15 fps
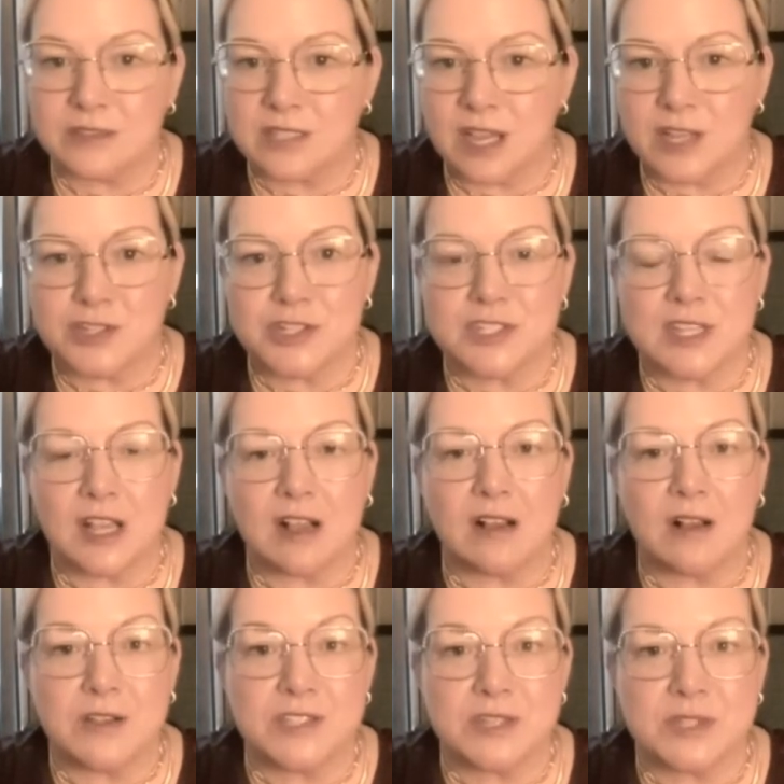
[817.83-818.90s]
Tasha's
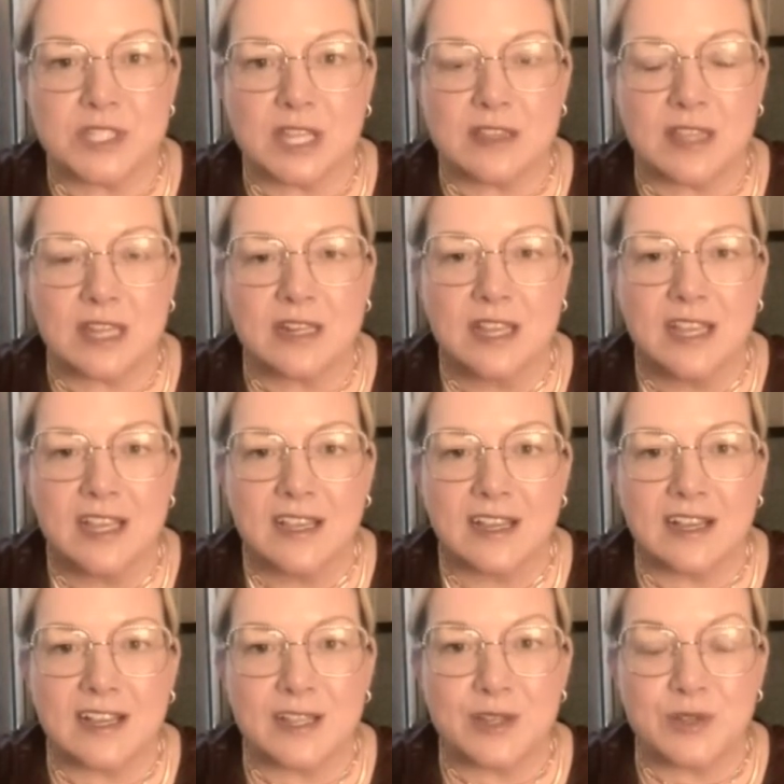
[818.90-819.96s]
also said that
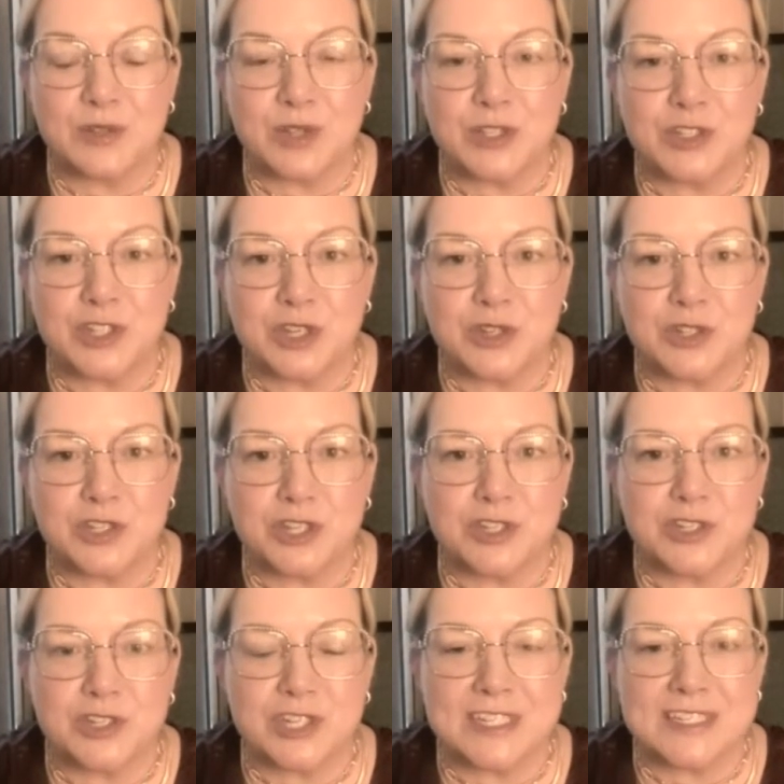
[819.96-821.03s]
uh, it, she,
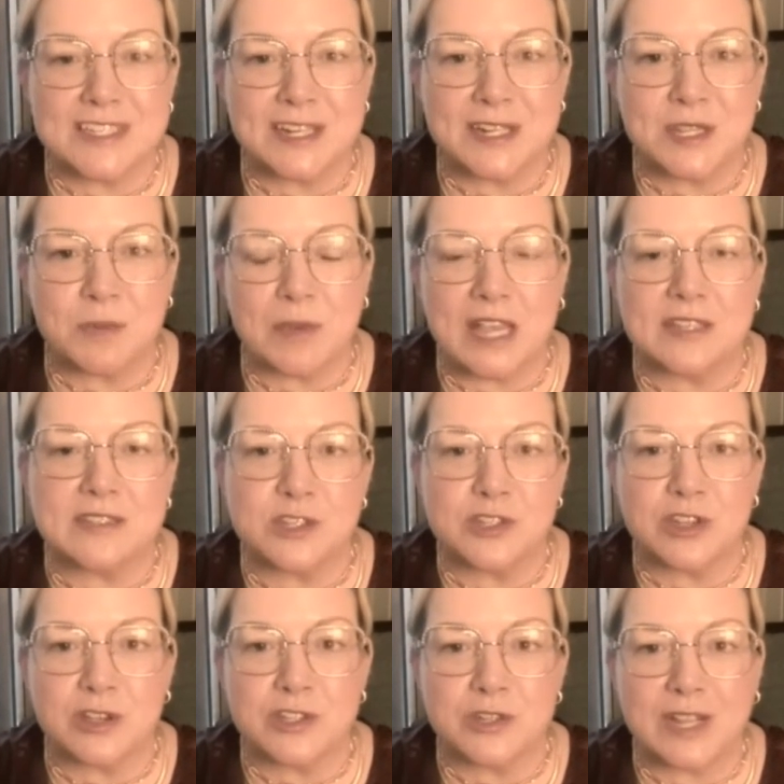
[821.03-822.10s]
she, she has said in the past
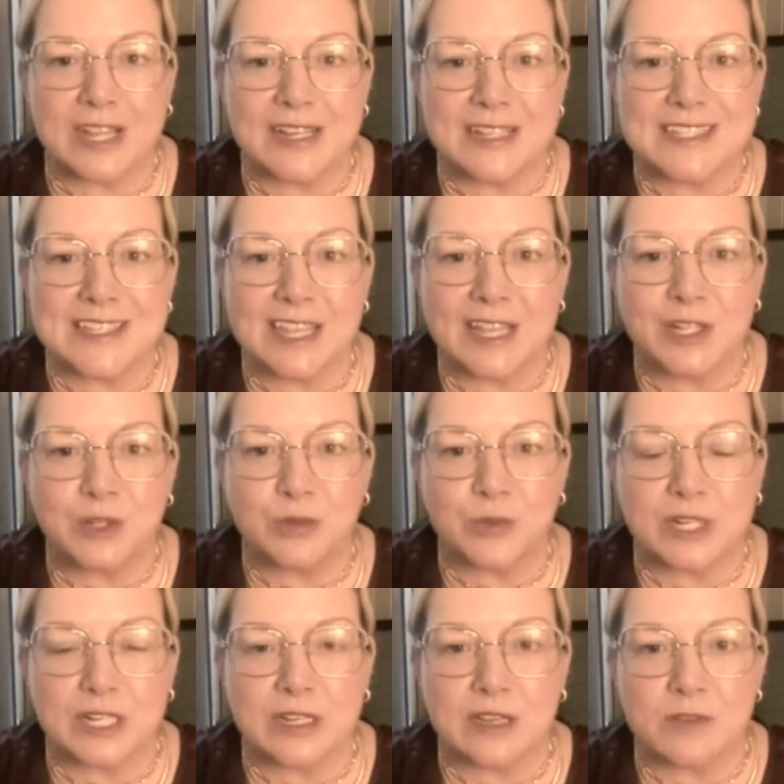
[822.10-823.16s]
that Jean Charest had a
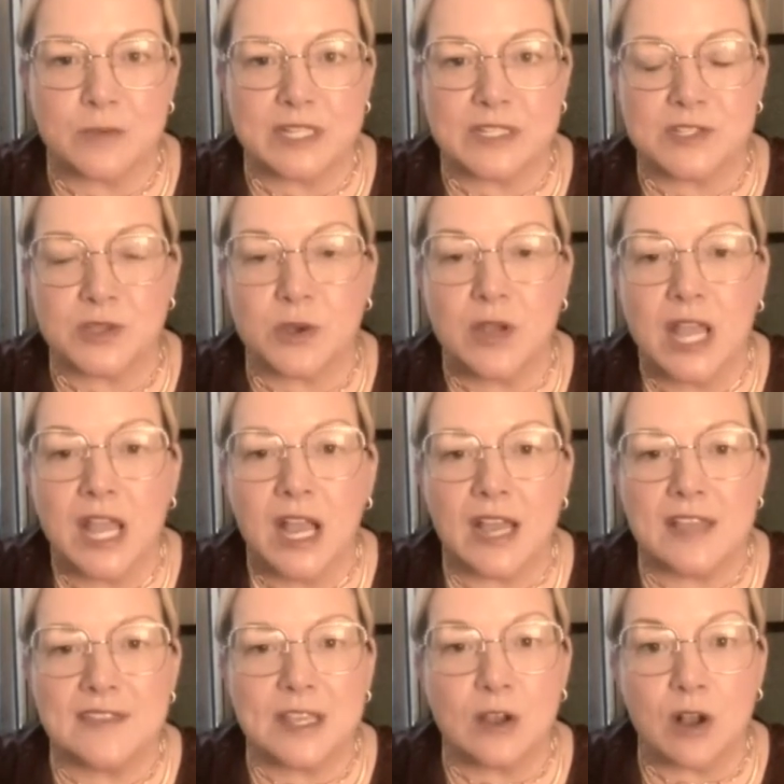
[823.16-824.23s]
scandal-ridden government. And so
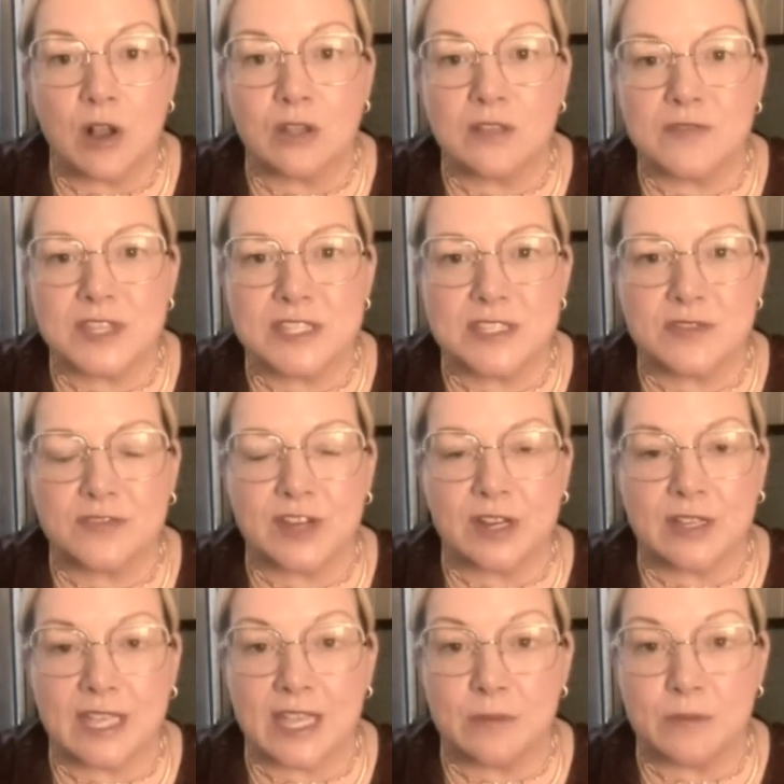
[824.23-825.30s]
I think all of this is
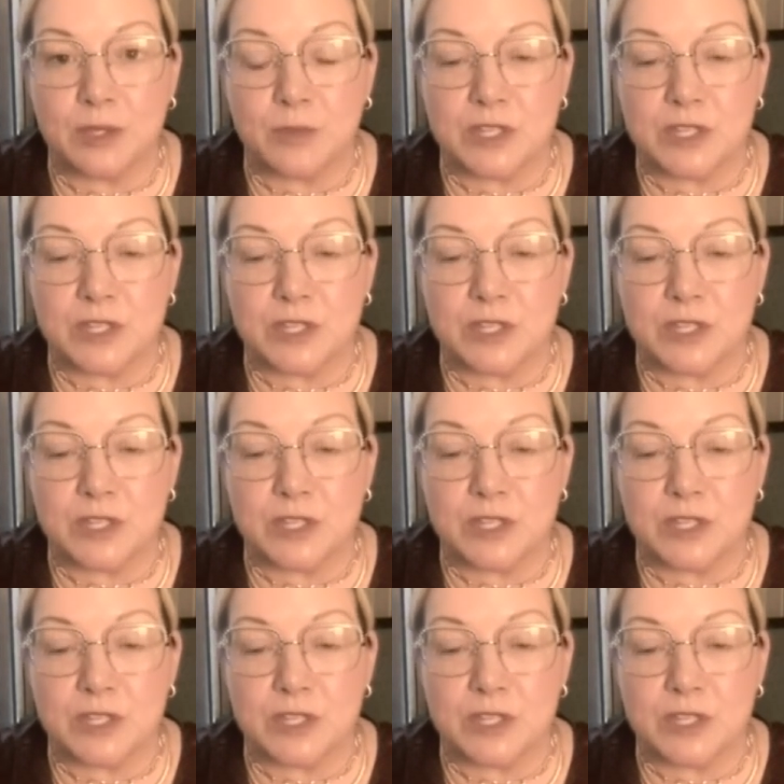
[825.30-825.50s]
fair game.